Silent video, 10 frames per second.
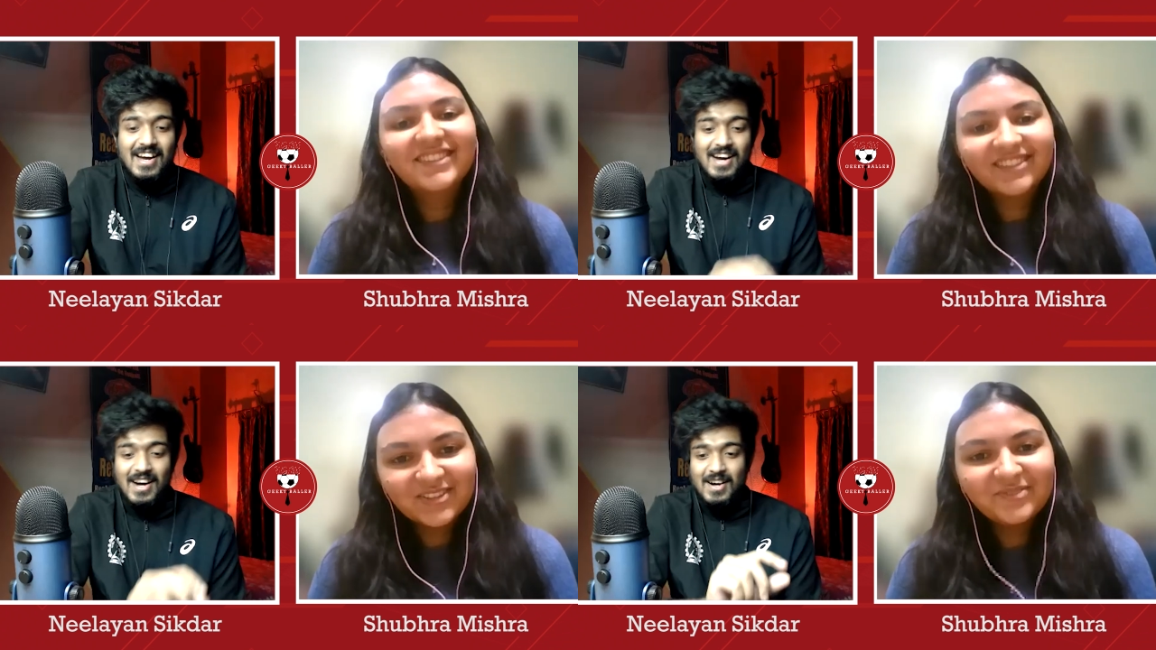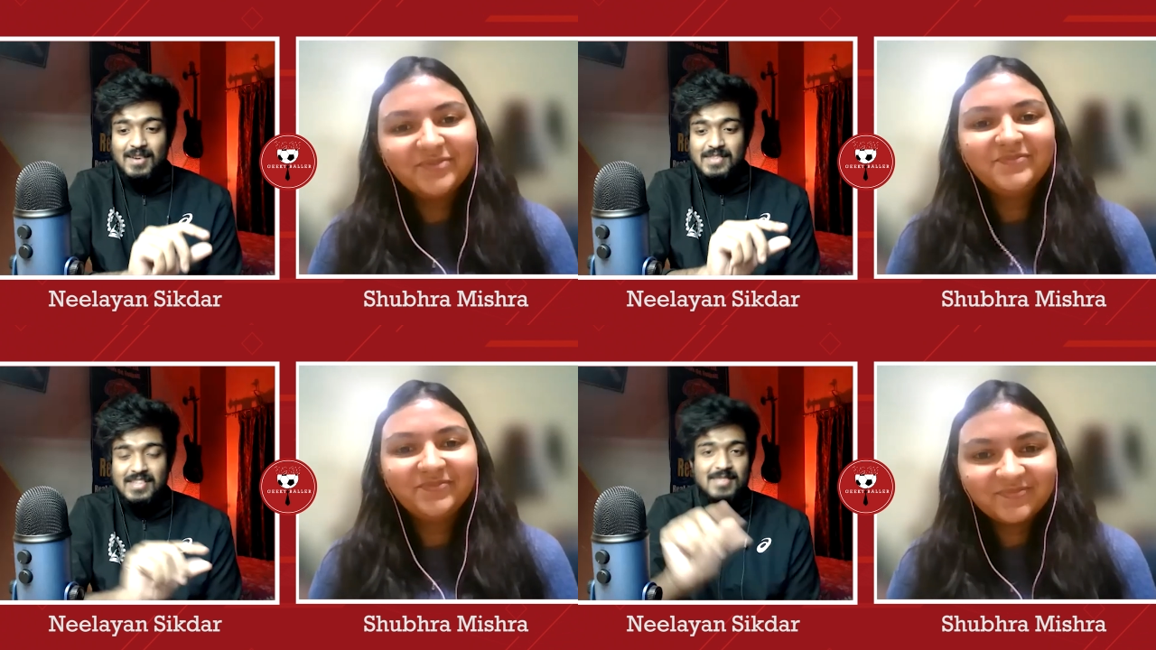Speaker 1: uh,
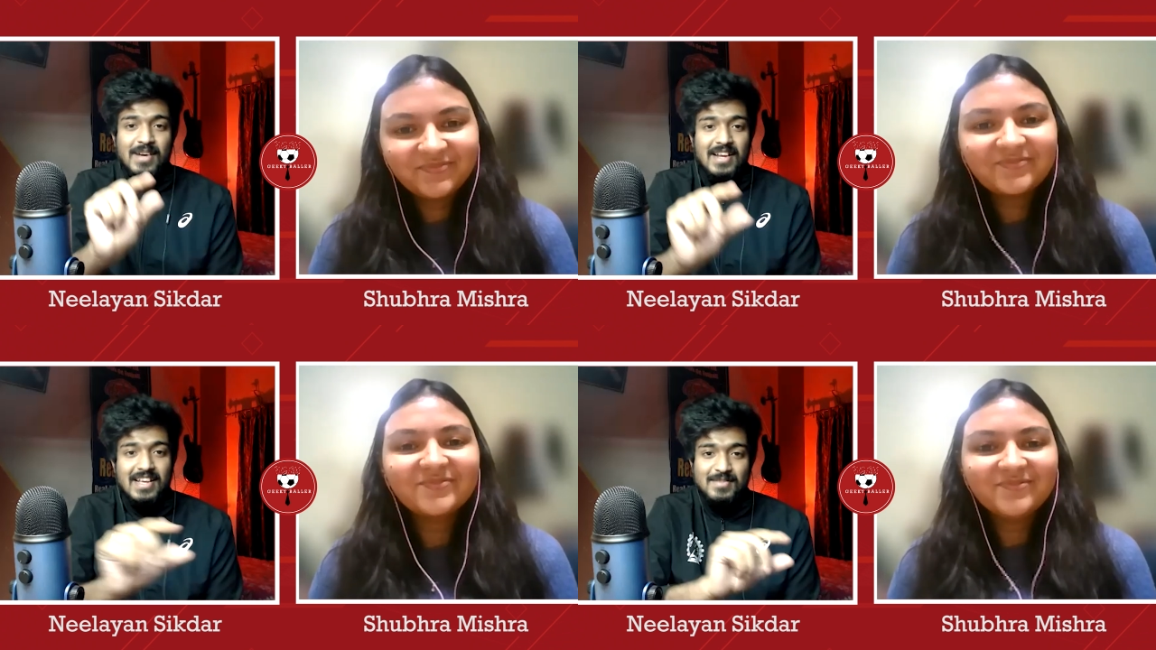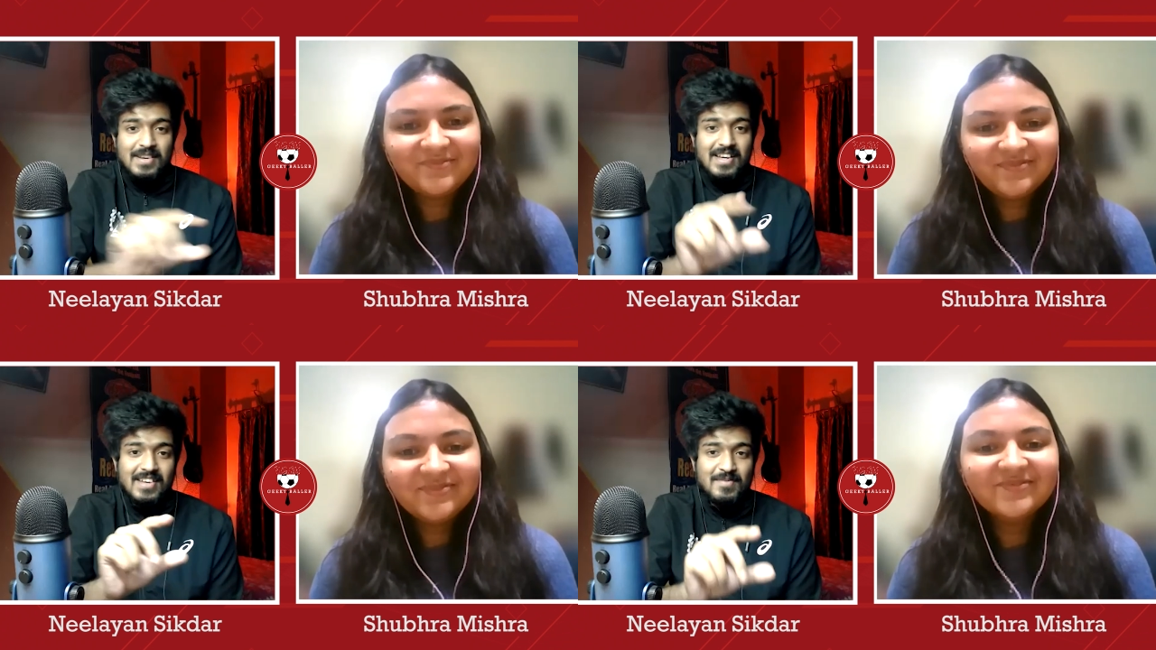this is my
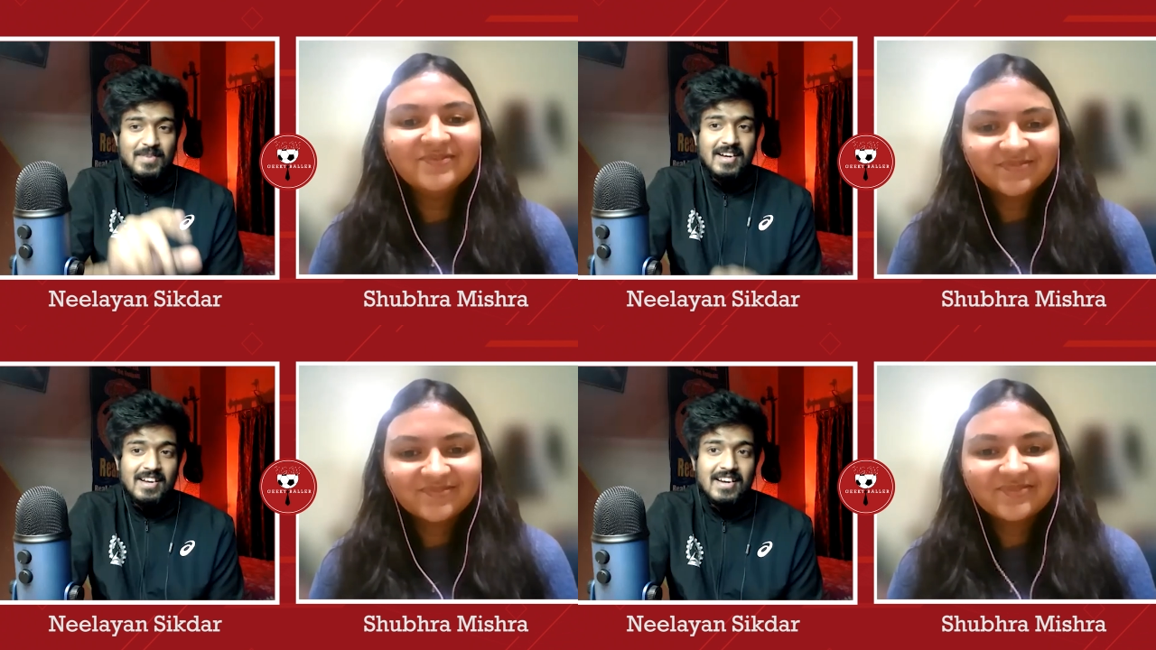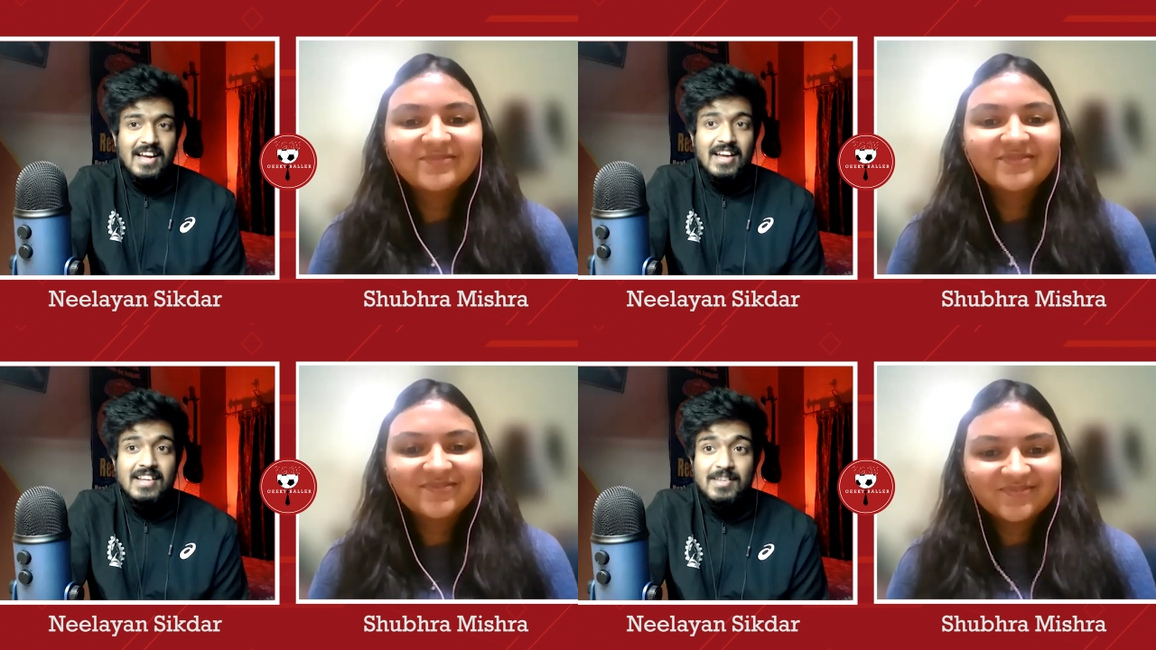resume give me and
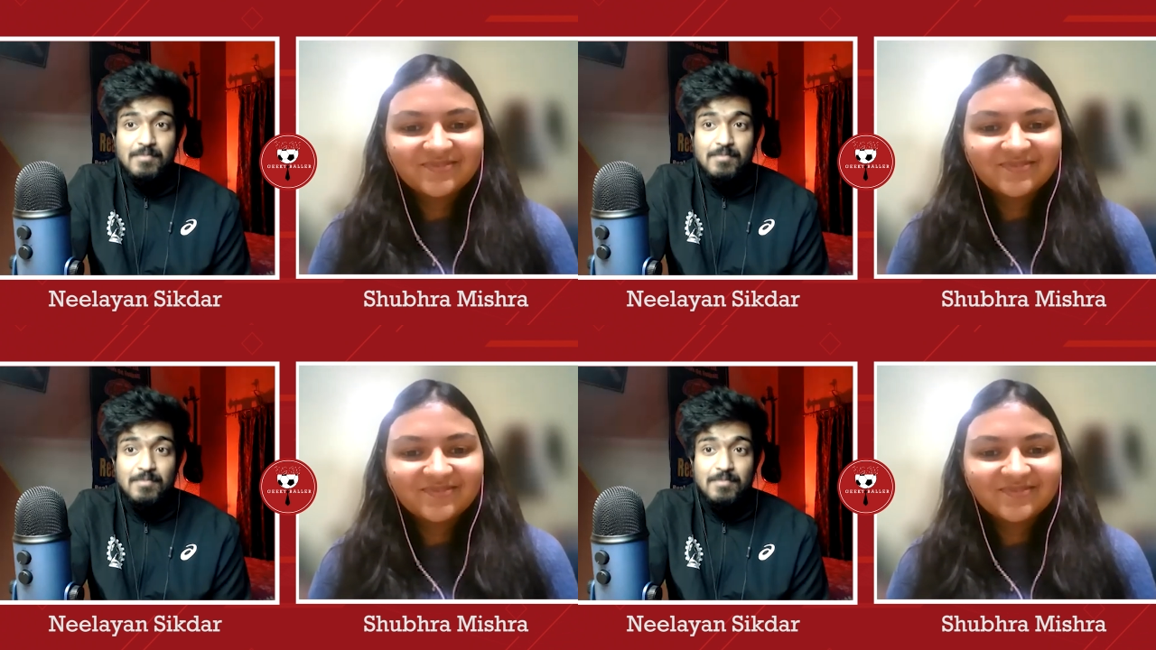and the